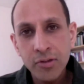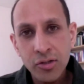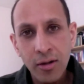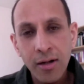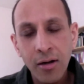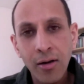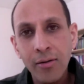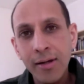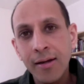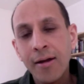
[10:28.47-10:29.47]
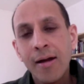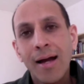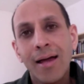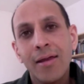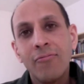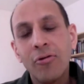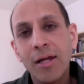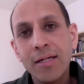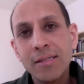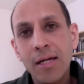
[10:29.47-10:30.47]
Shine a light on it and then
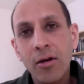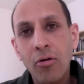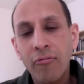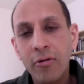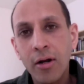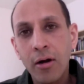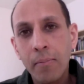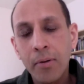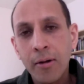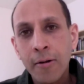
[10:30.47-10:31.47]
release it and offer it up.